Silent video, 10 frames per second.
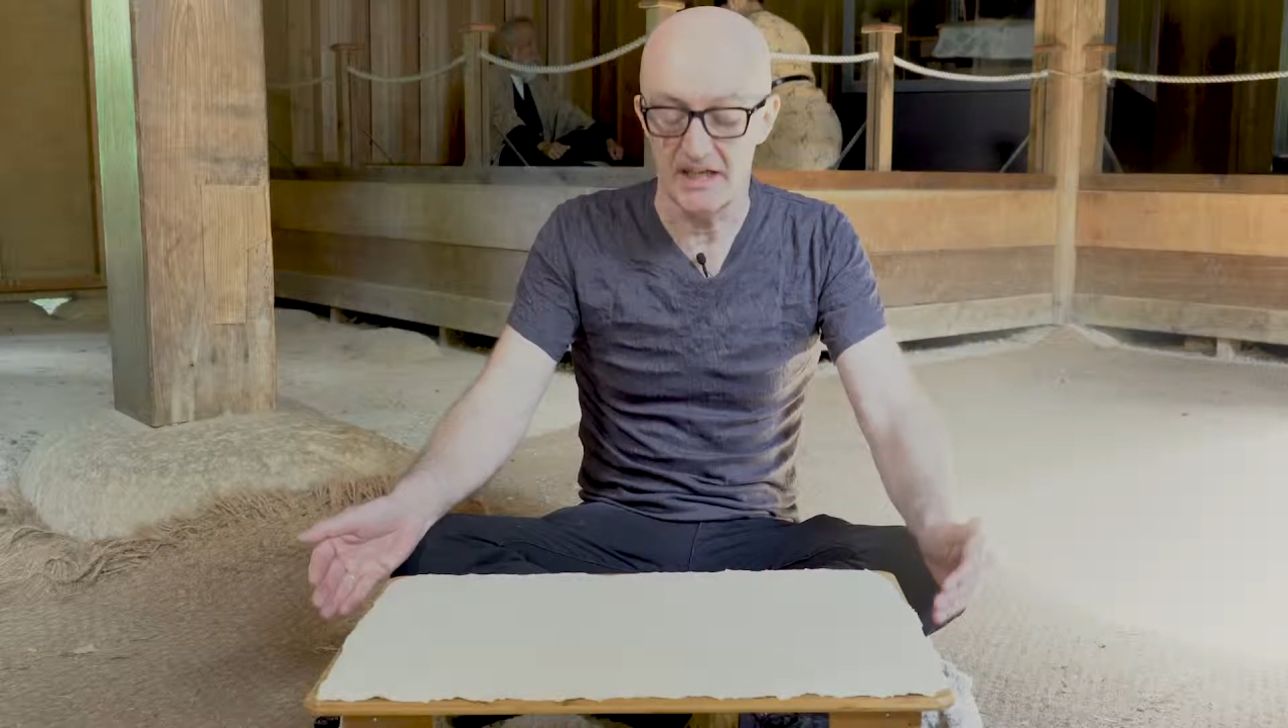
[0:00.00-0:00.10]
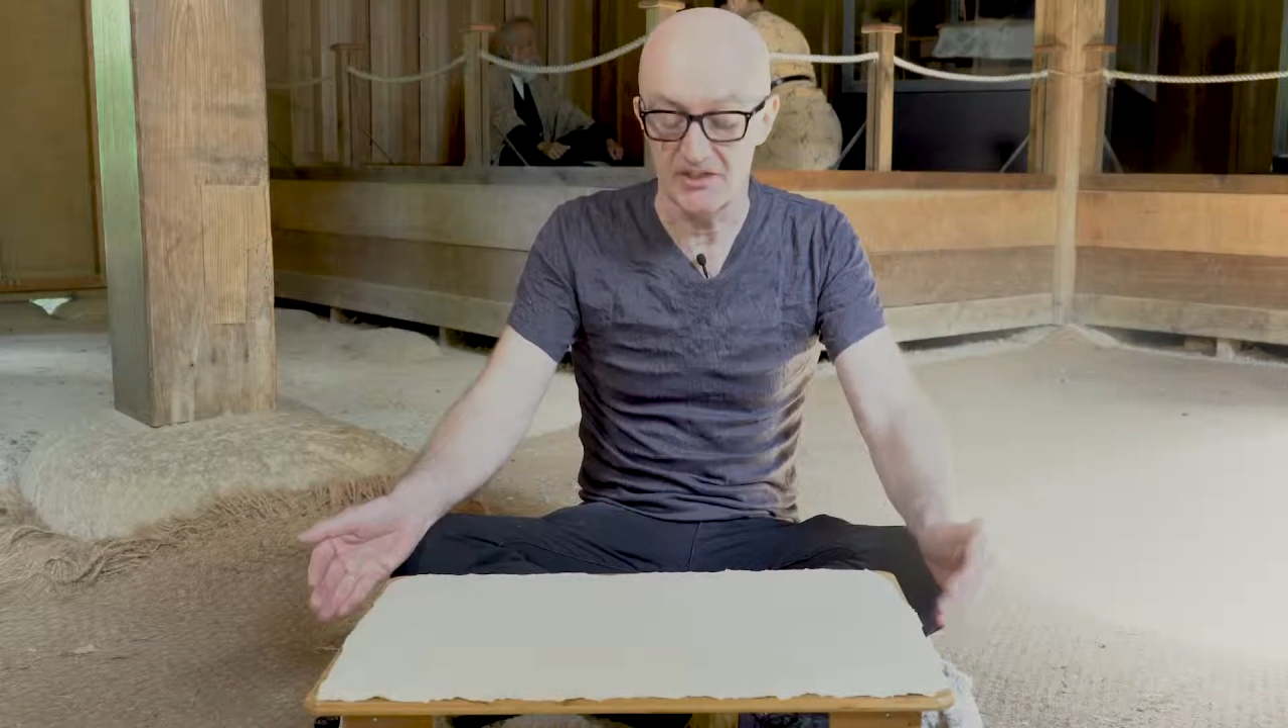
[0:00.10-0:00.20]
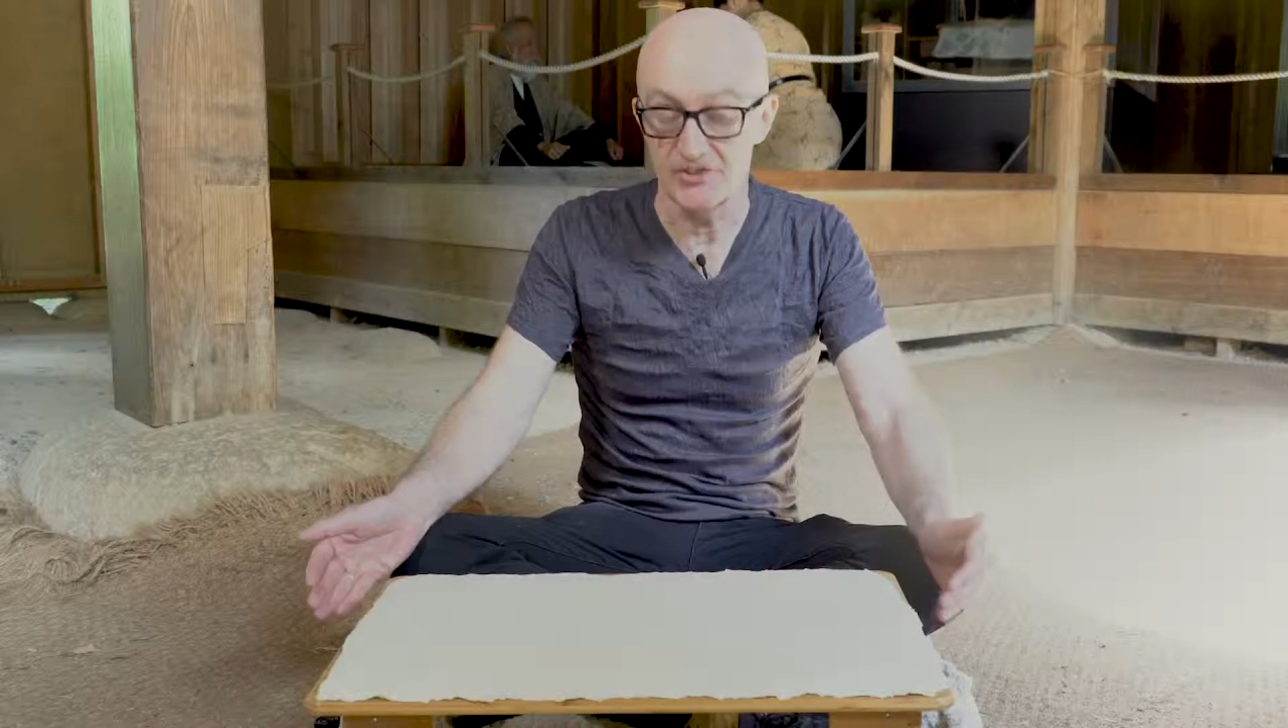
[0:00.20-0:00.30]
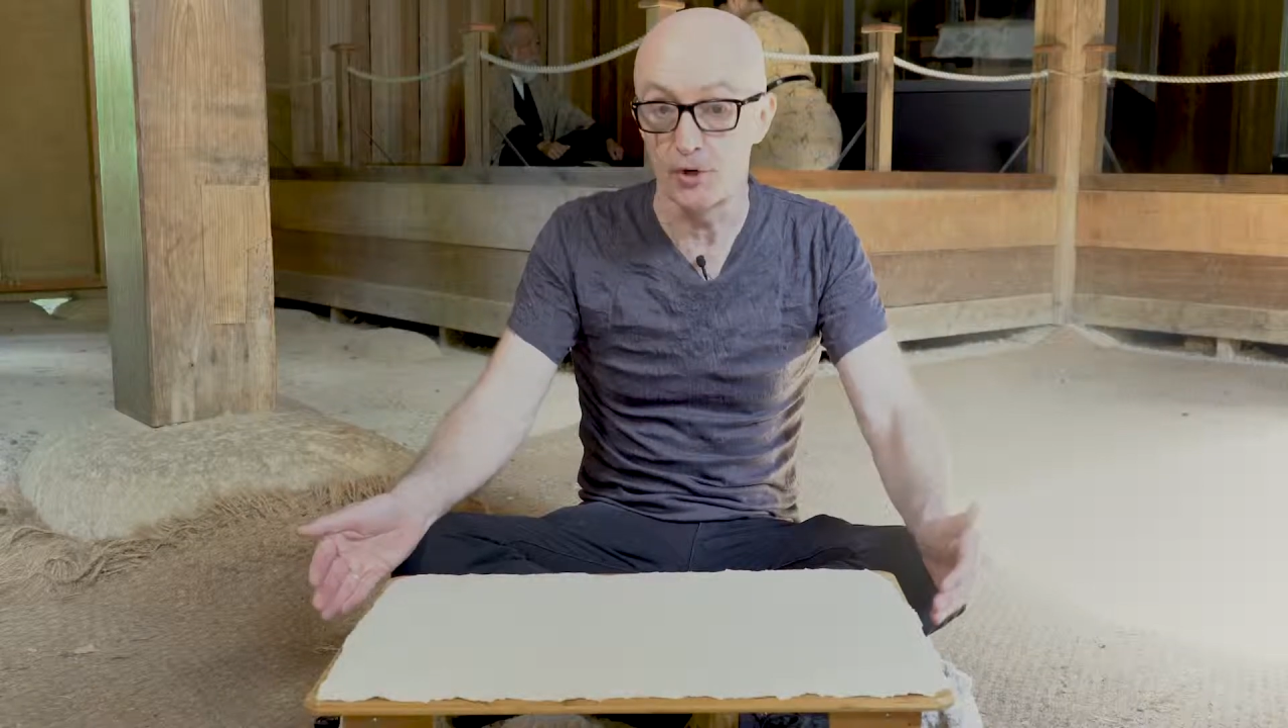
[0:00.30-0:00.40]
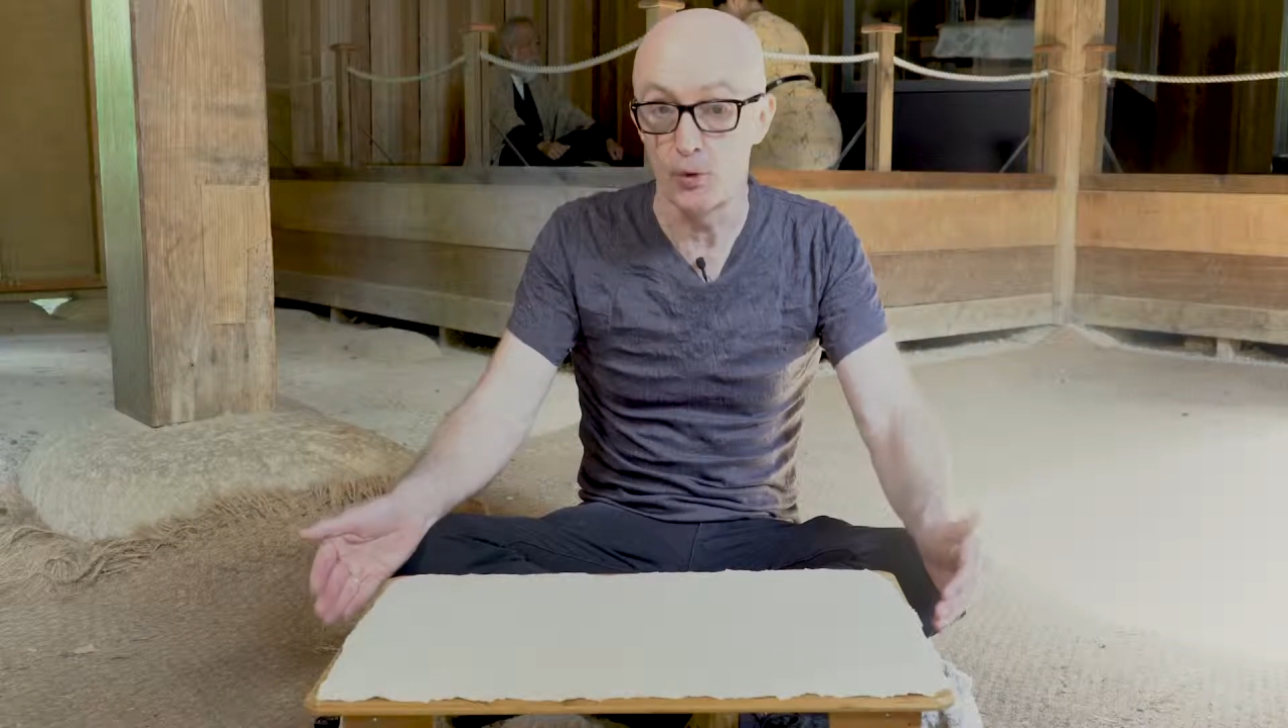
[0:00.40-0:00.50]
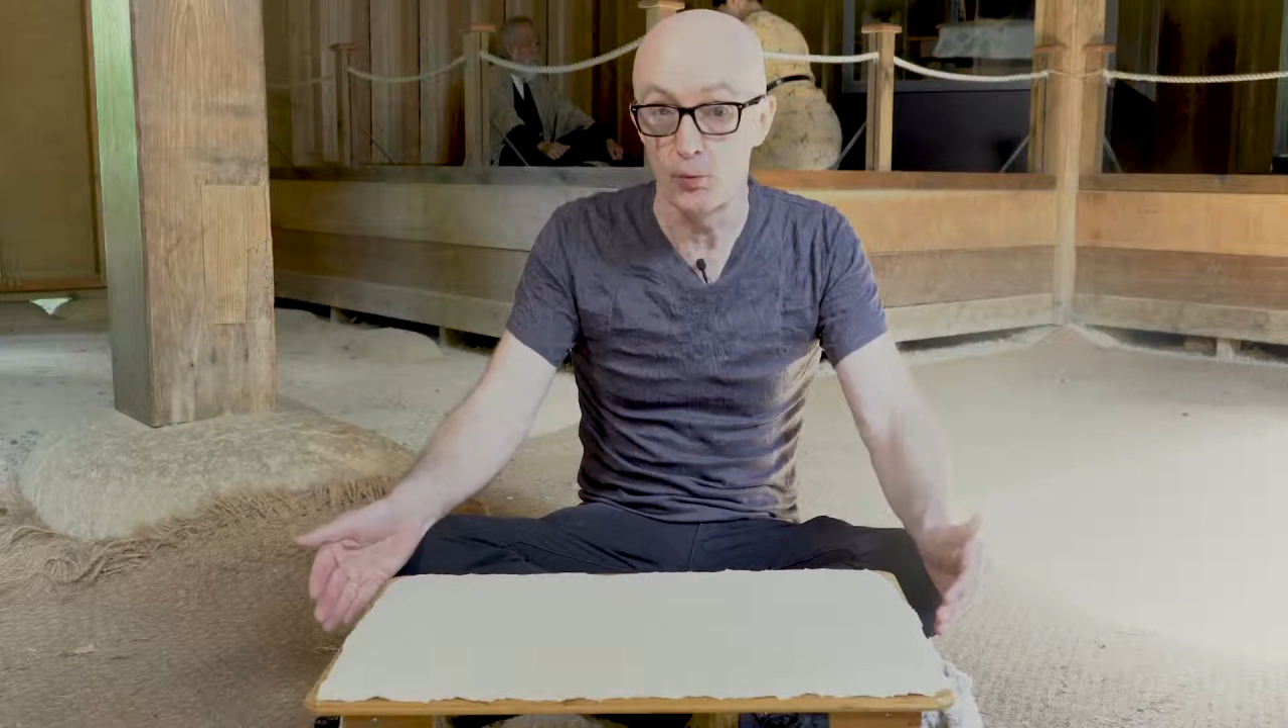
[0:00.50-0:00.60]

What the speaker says: in Stronghold